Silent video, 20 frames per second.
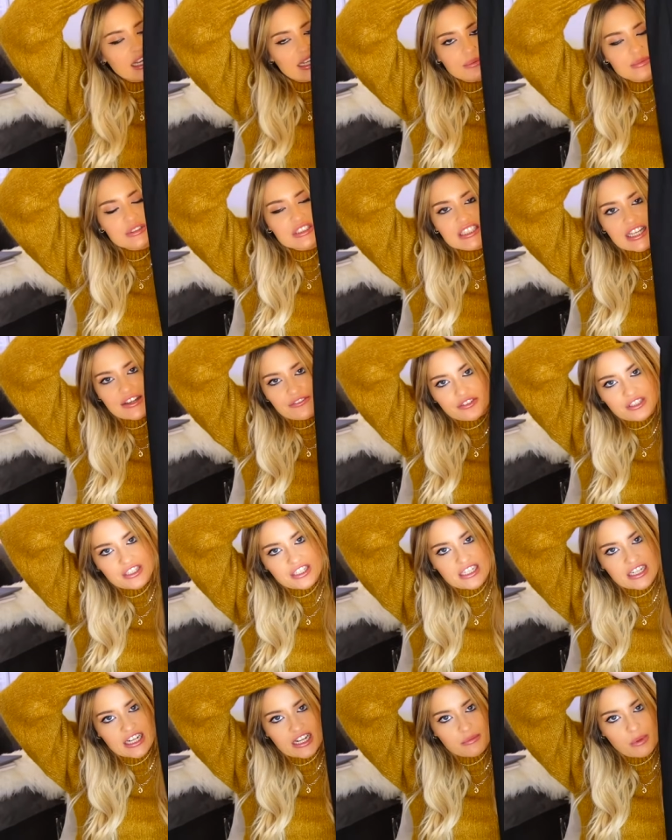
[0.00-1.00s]
I am definitely
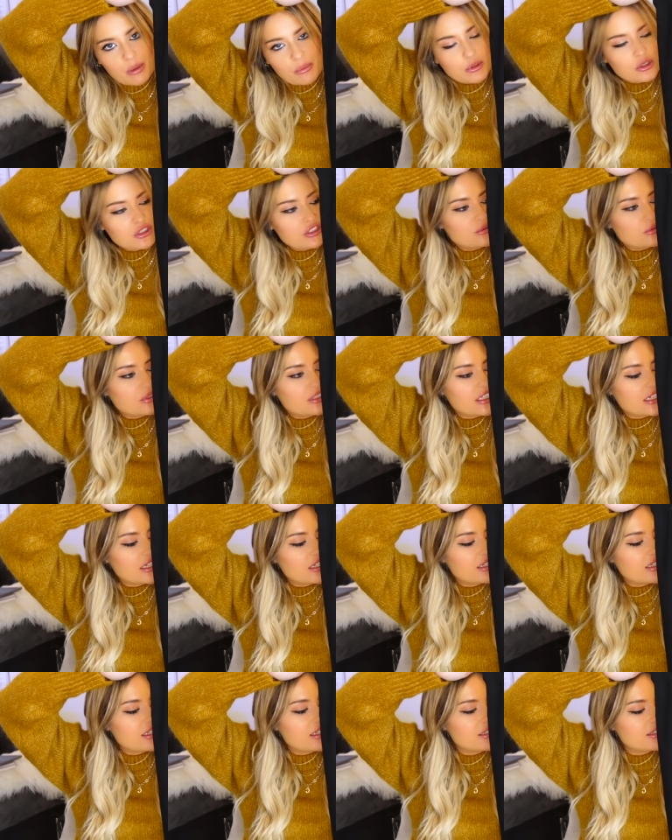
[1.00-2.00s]
going to get my money's worth out
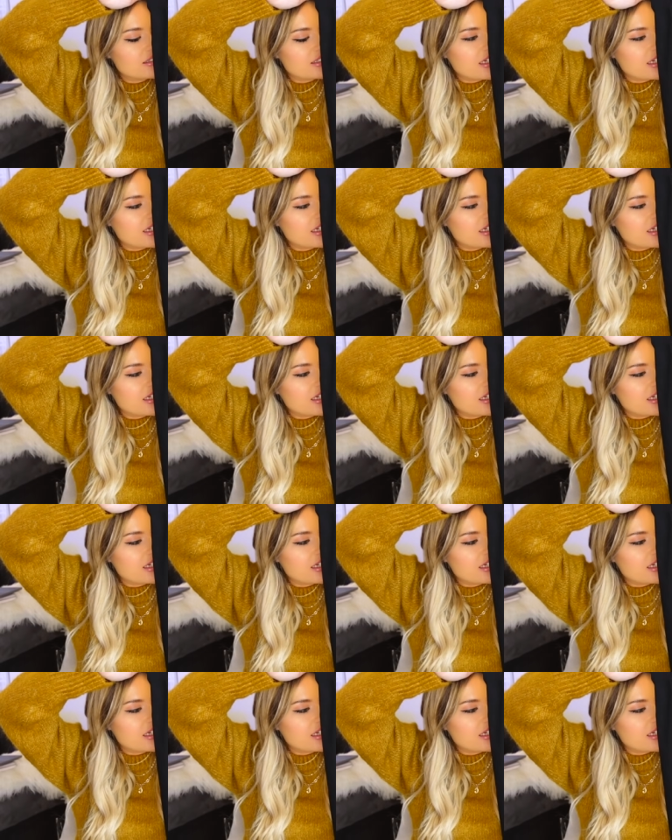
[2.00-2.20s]
of this.